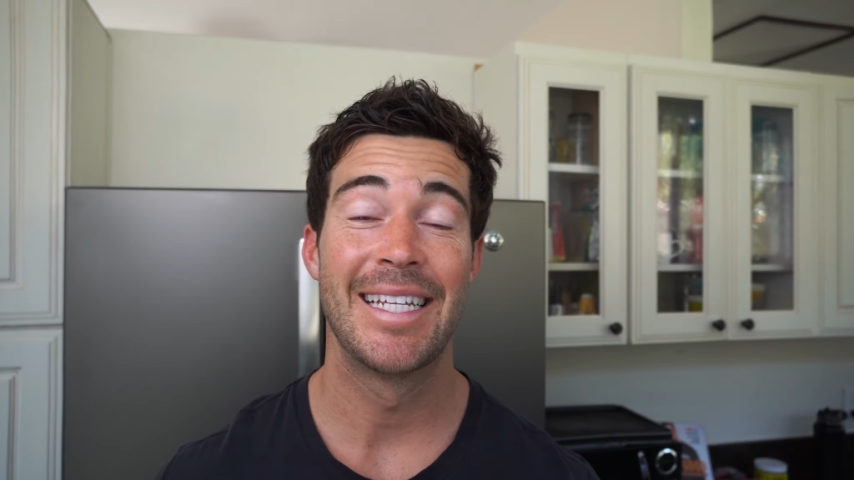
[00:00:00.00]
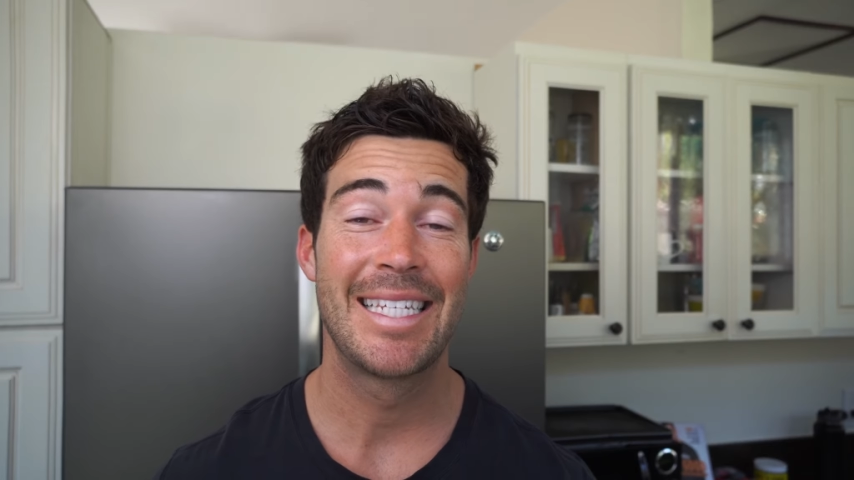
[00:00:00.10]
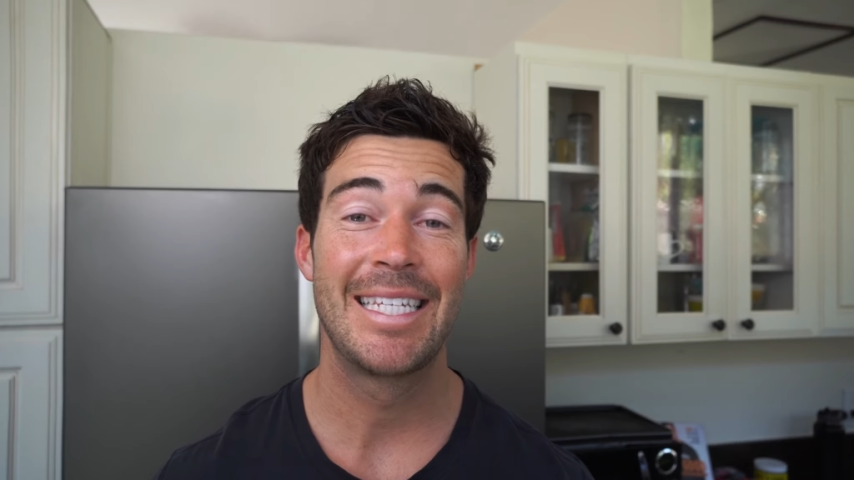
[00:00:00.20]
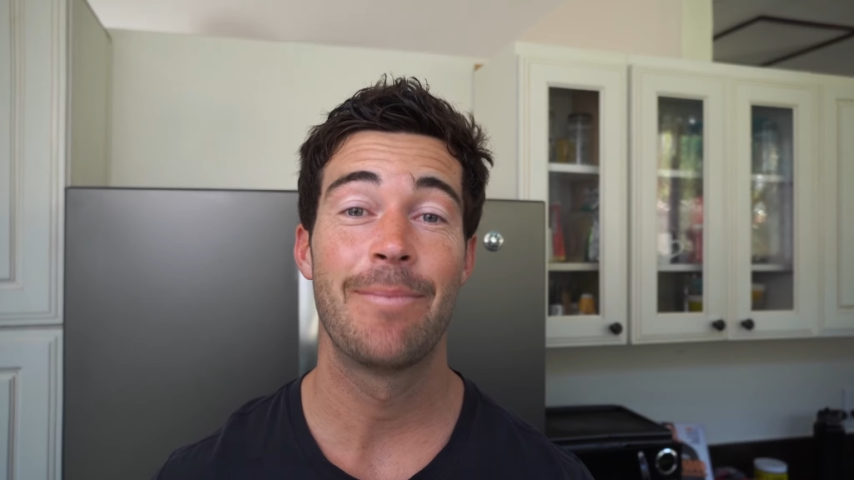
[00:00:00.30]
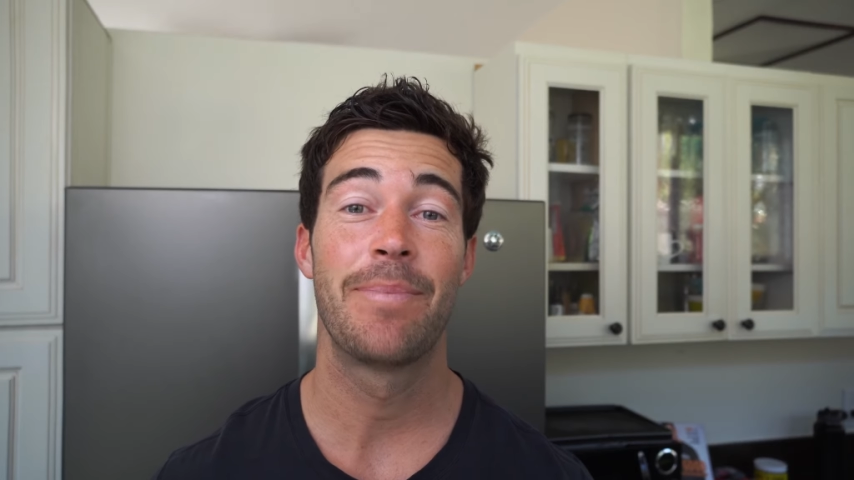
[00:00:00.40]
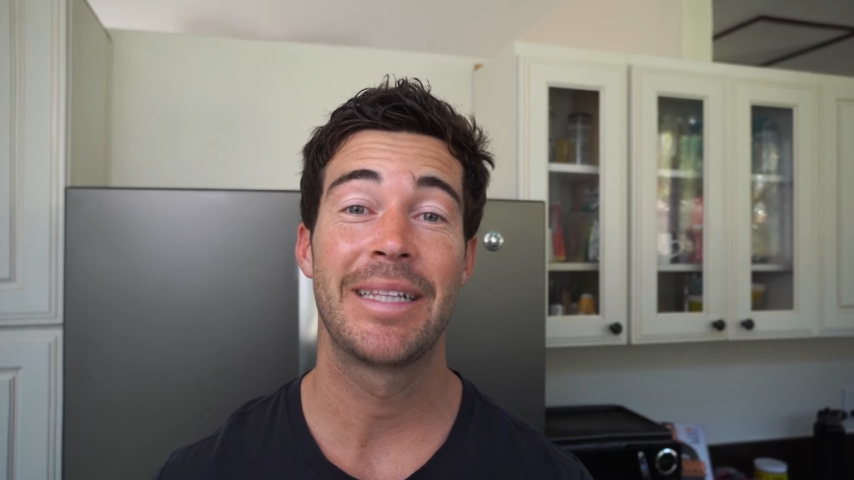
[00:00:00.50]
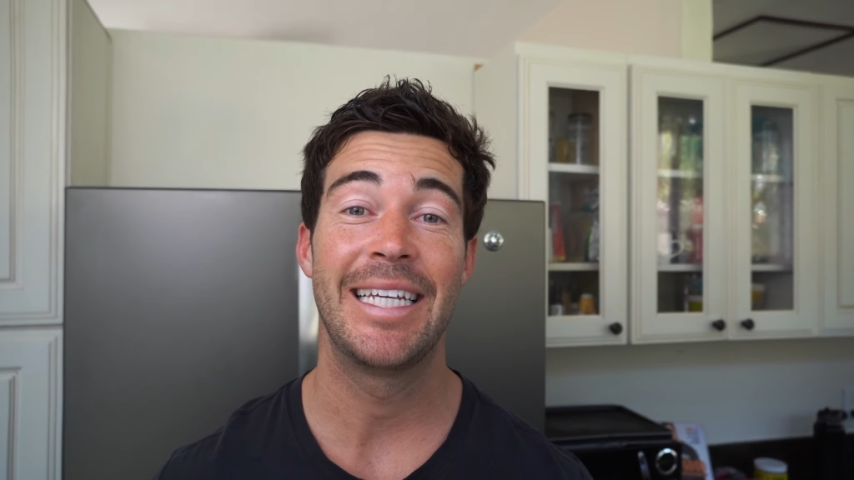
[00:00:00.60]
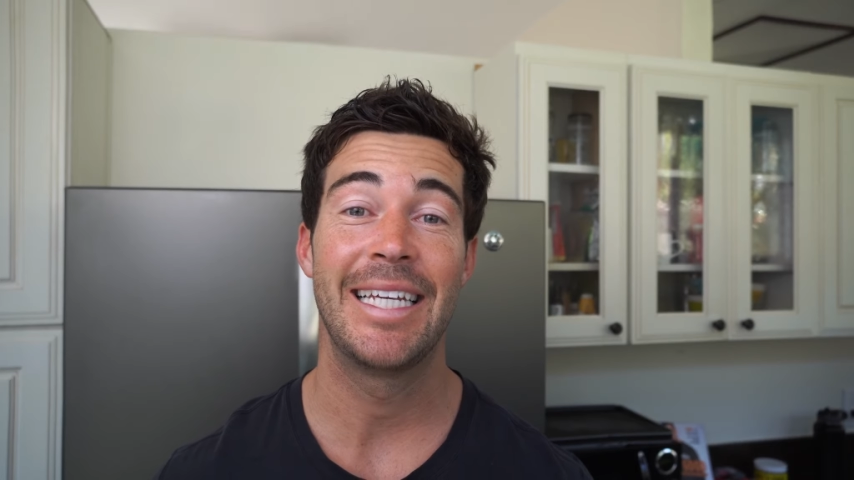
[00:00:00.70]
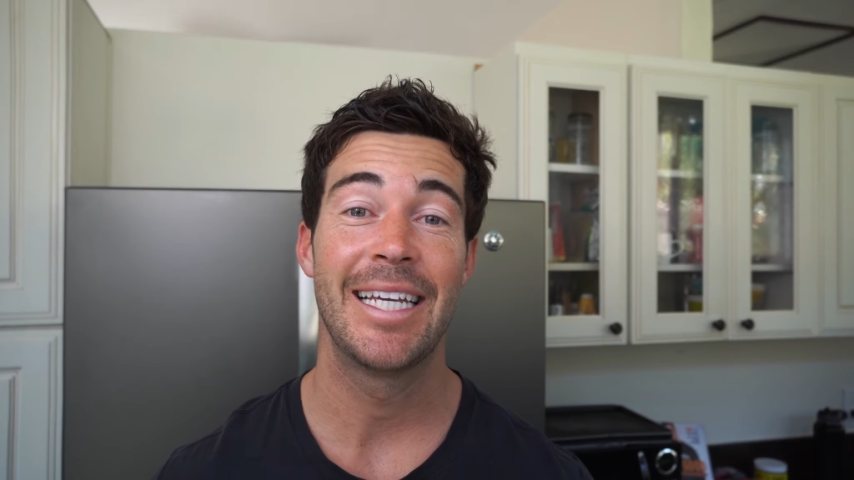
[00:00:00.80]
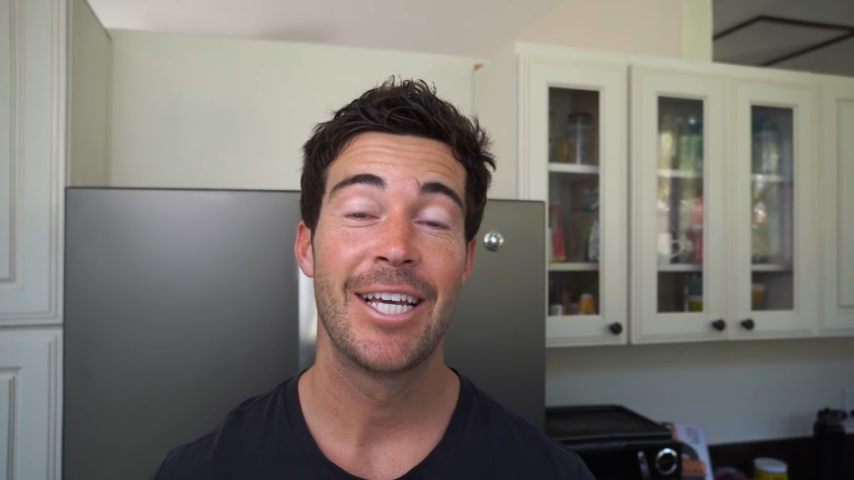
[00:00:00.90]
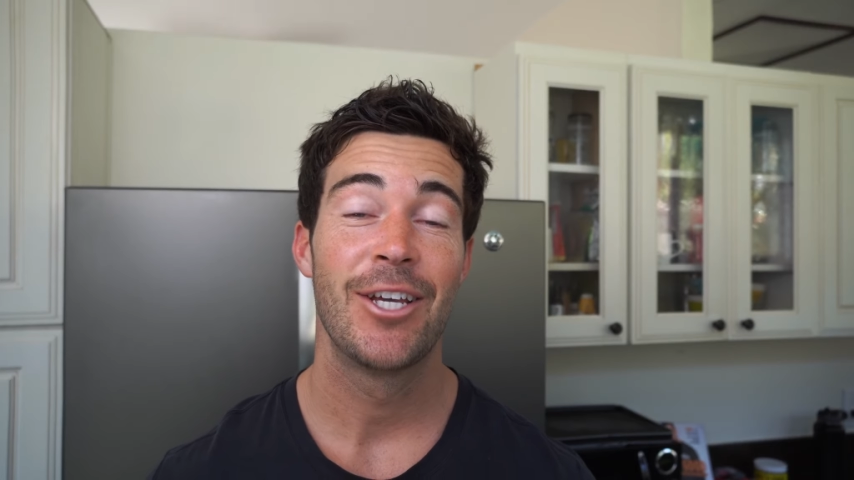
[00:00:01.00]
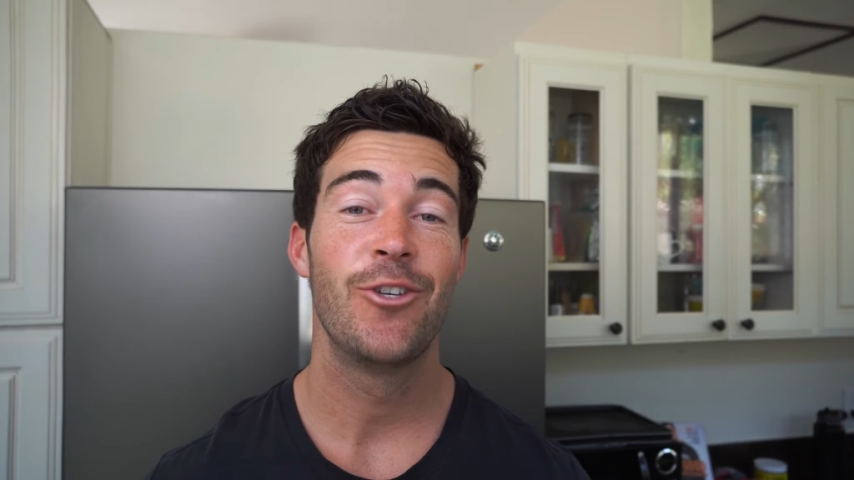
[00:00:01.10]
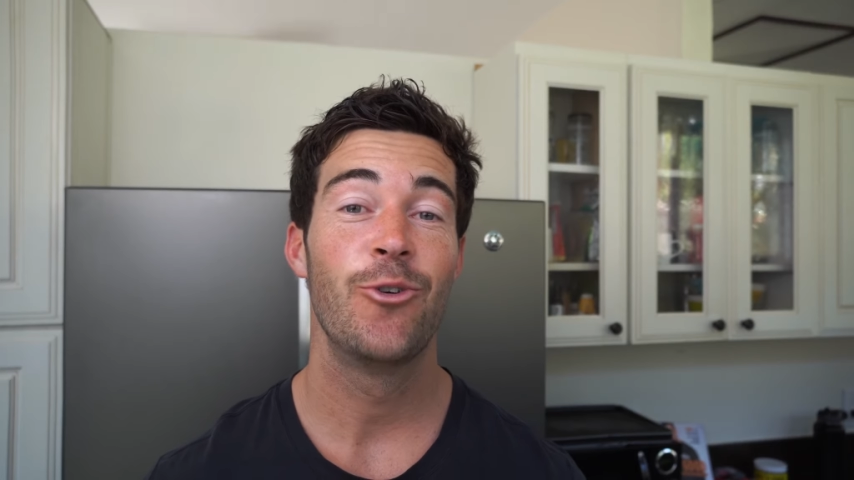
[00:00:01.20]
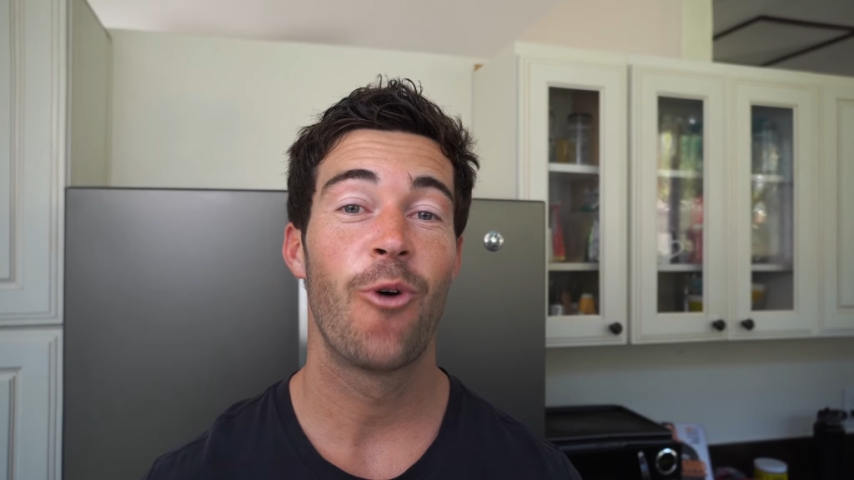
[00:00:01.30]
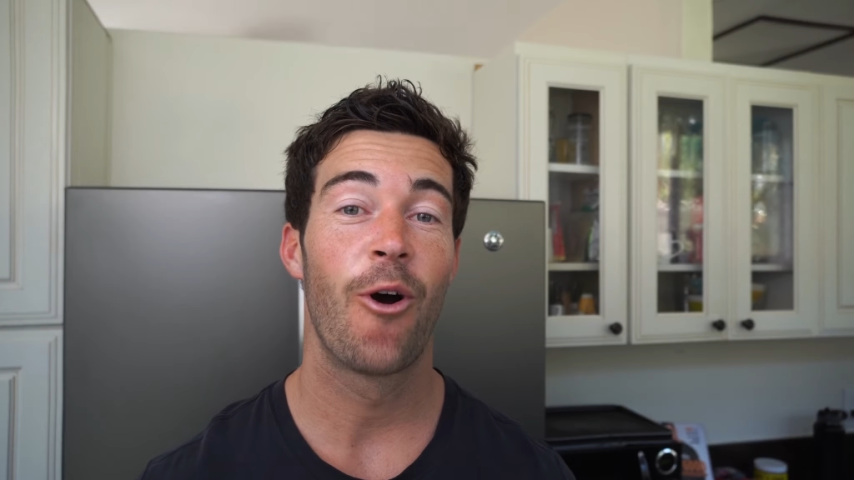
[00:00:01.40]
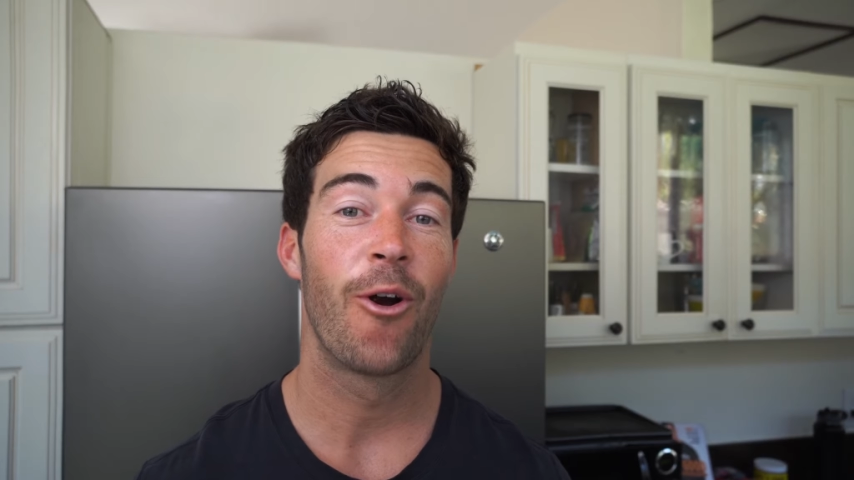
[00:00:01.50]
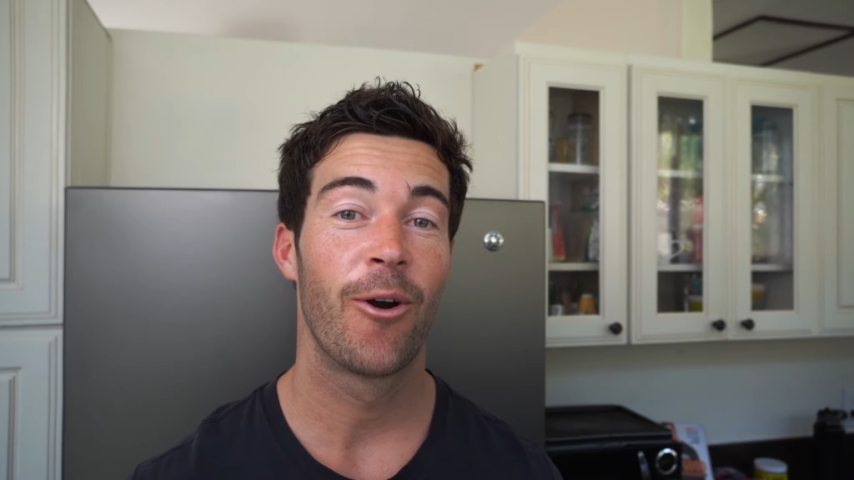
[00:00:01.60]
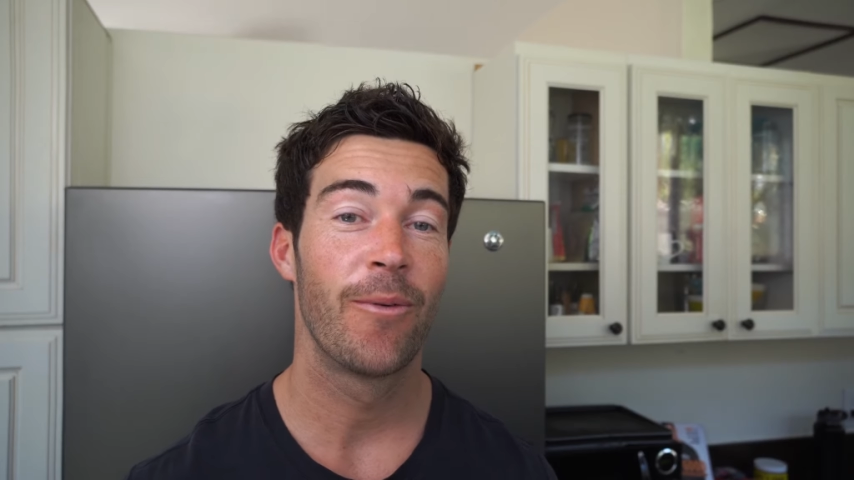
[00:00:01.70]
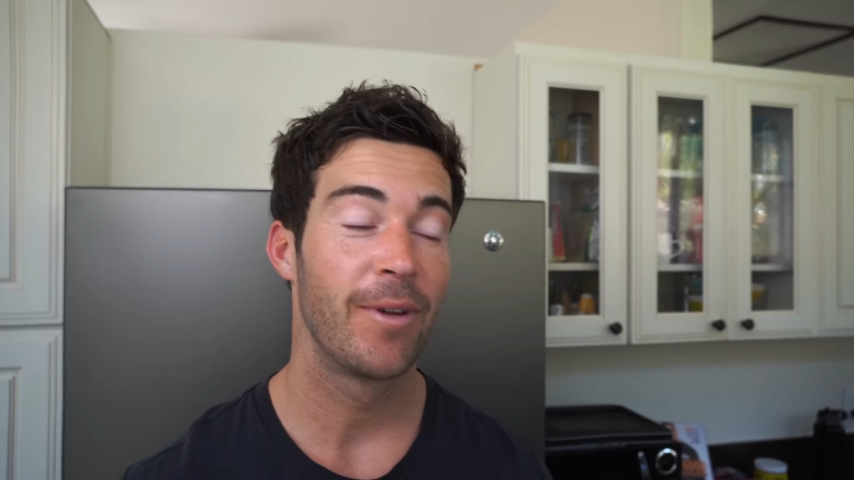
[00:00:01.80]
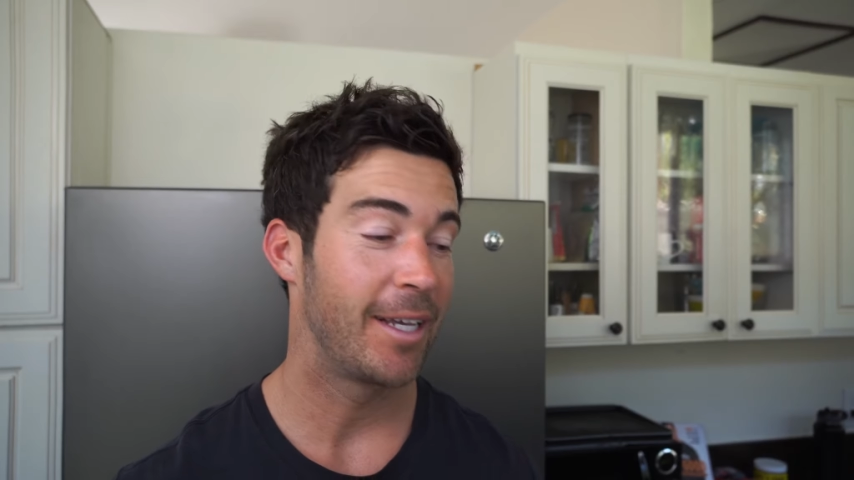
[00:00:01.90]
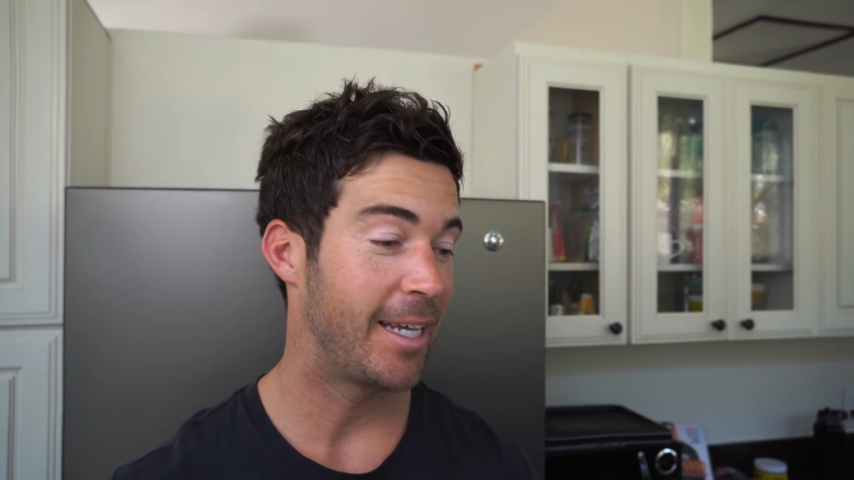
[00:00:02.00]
Simply, you are